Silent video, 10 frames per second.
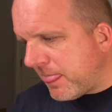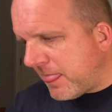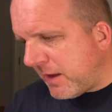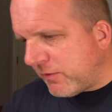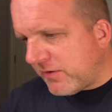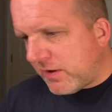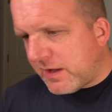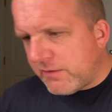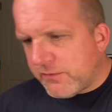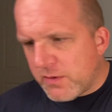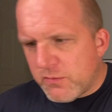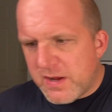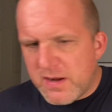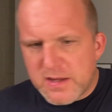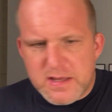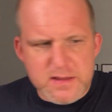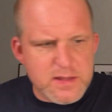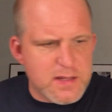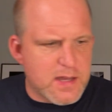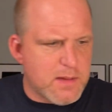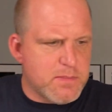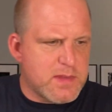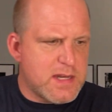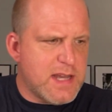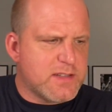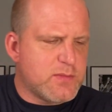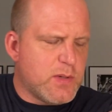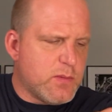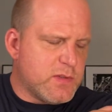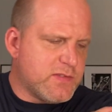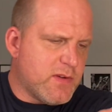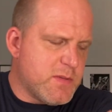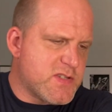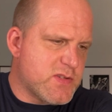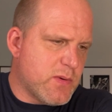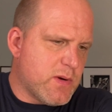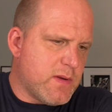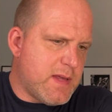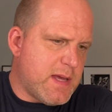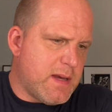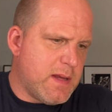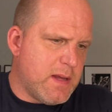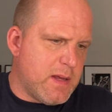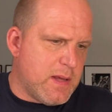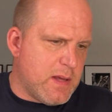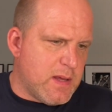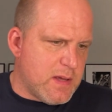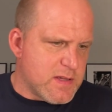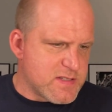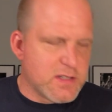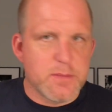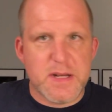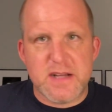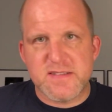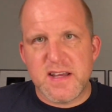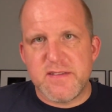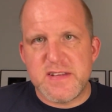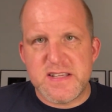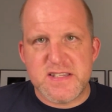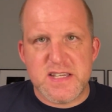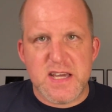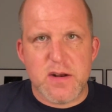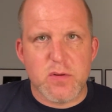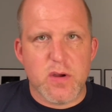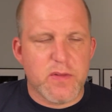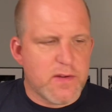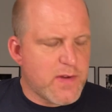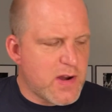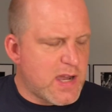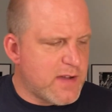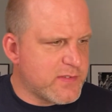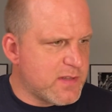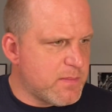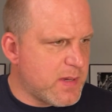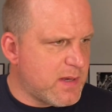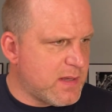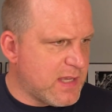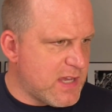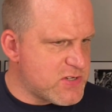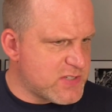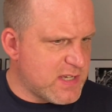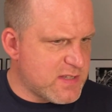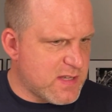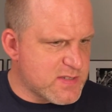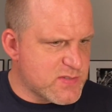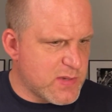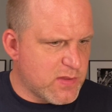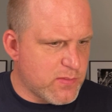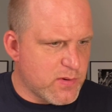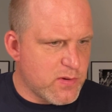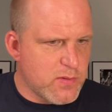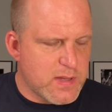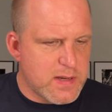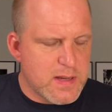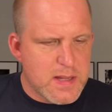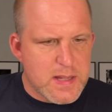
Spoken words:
that was all from Red Onion. The next one was from a store that is a little bit outside of DC. I don't go there very often, but occasionally I'll swing through, and